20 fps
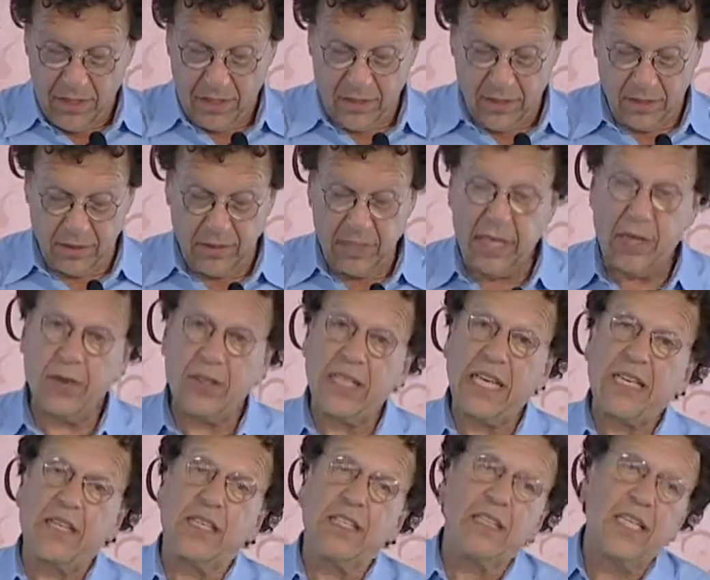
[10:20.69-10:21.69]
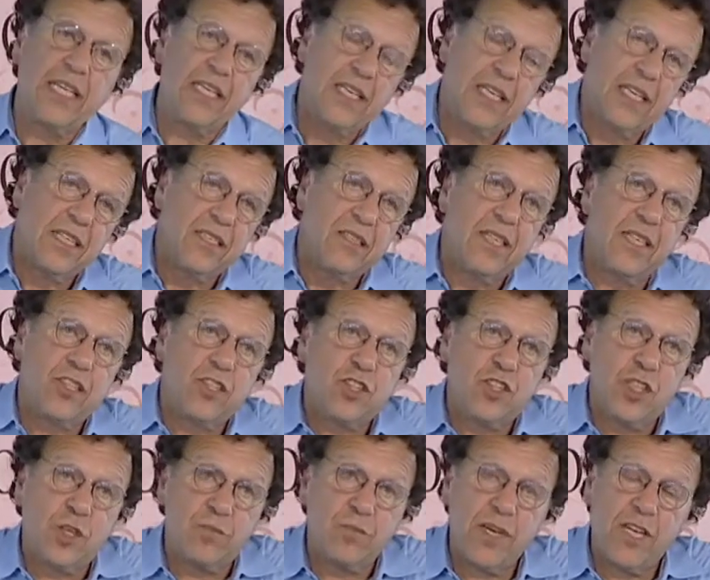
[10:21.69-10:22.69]
You know, you know like in, in, in,
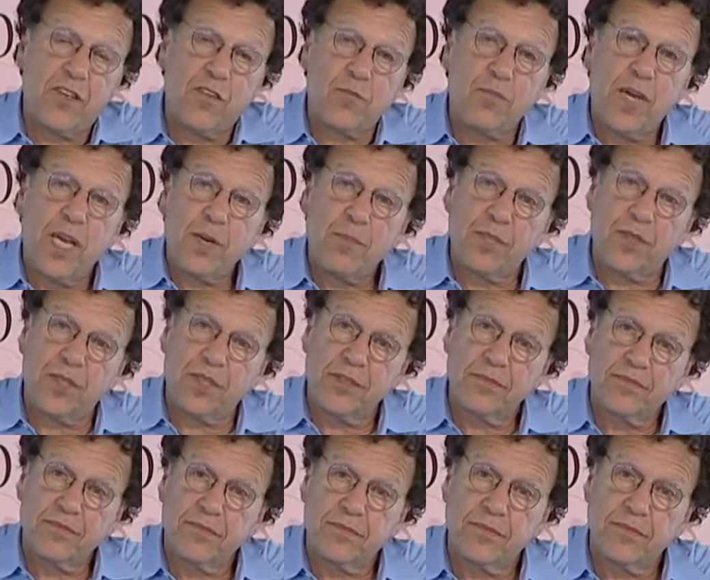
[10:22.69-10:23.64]
Ship Made of Paper,